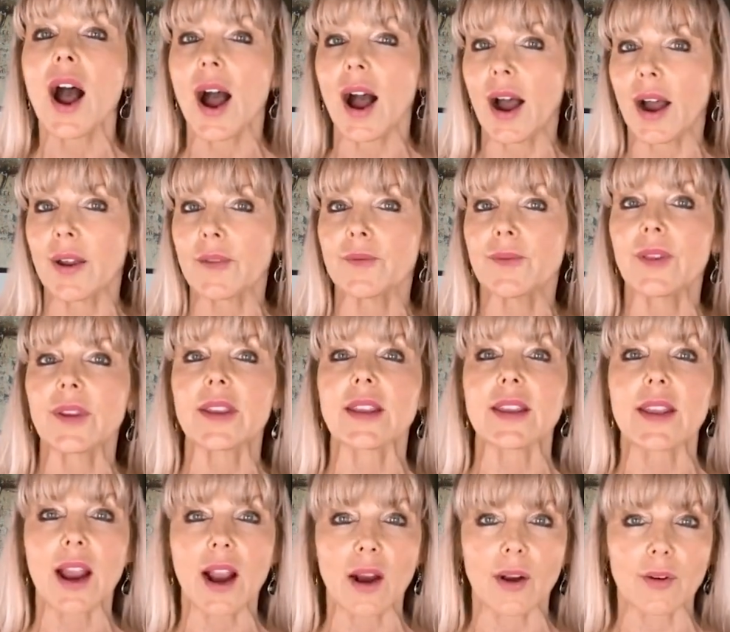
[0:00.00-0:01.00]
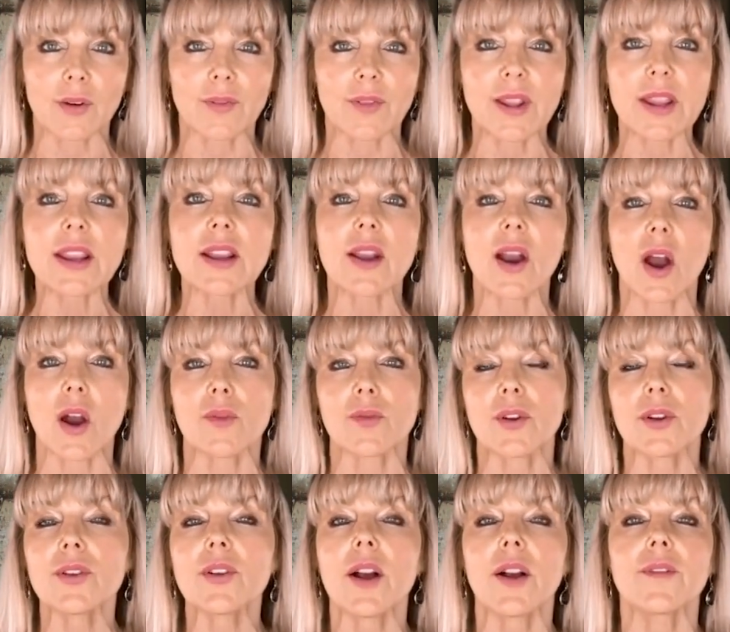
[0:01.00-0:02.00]
I'm Vicki Harvey,
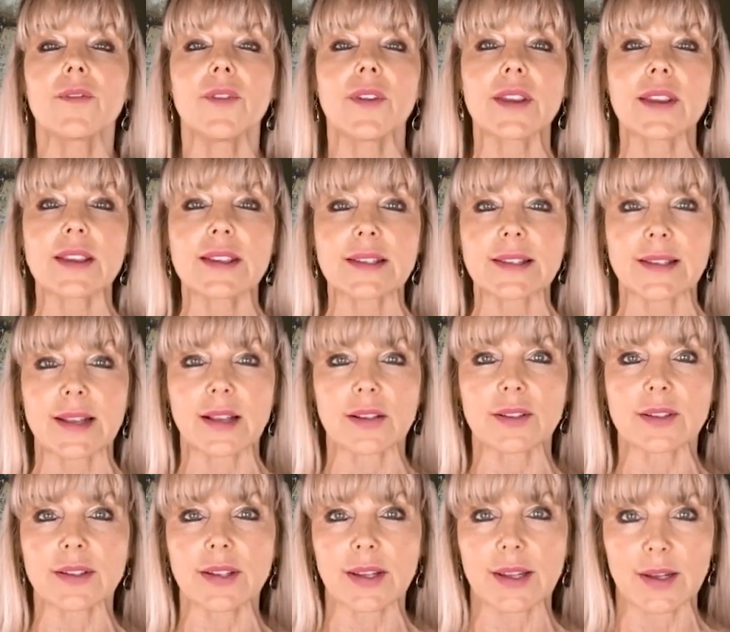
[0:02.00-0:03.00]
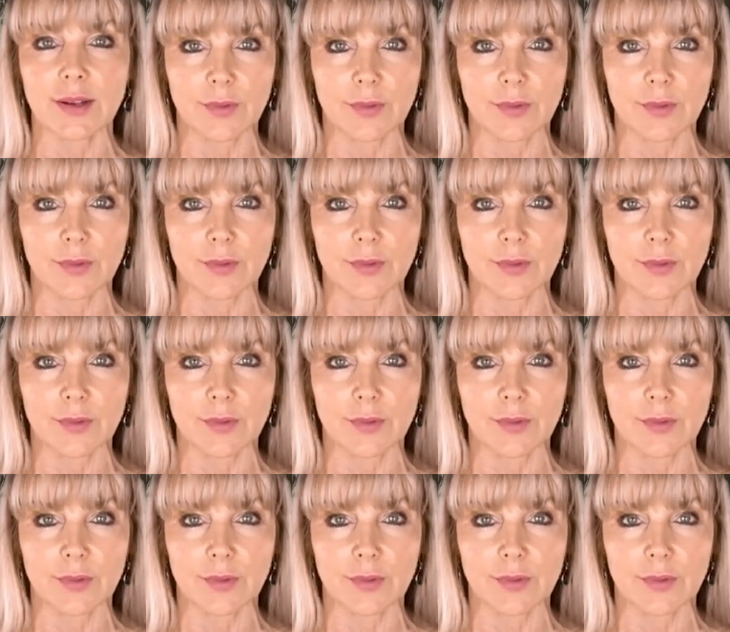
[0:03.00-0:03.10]
owner of Vicki Sells